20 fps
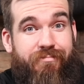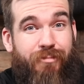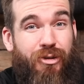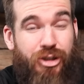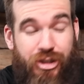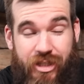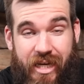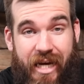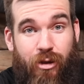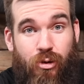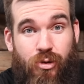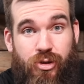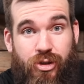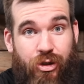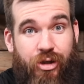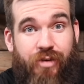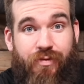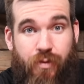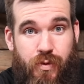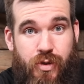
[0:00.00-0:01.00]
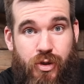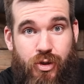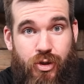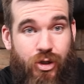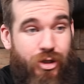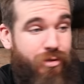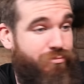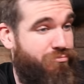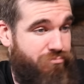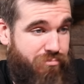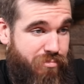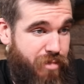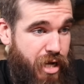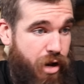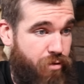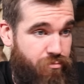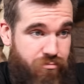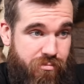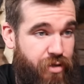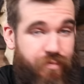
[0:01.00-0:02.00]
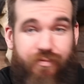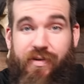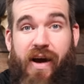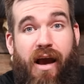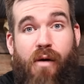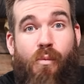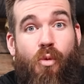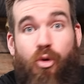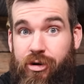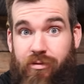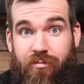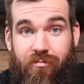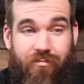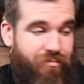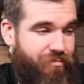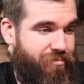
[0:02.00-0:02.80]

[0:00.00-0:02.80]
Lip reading: Would you say it looks good if it was a dude? No, you fucking wouldn't.